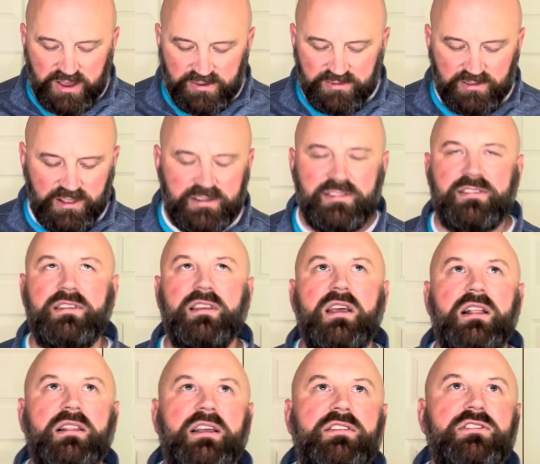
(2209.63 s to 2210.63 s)

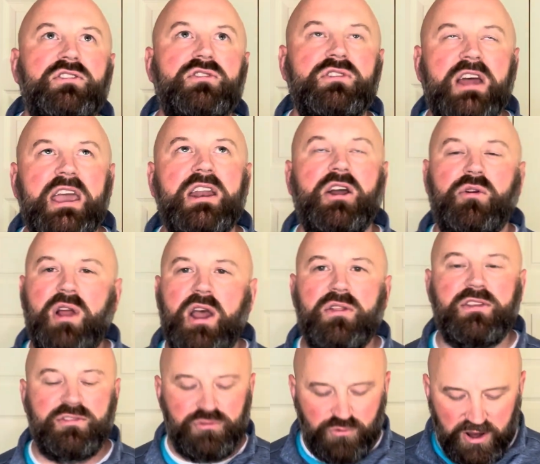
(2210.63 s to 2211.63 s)
let's unite around
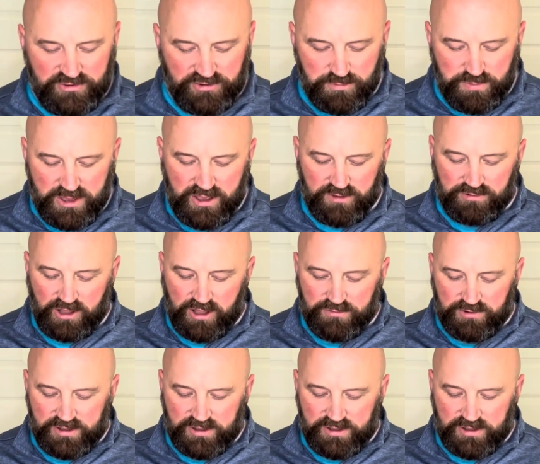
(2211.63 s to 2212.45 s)
this recipe of love.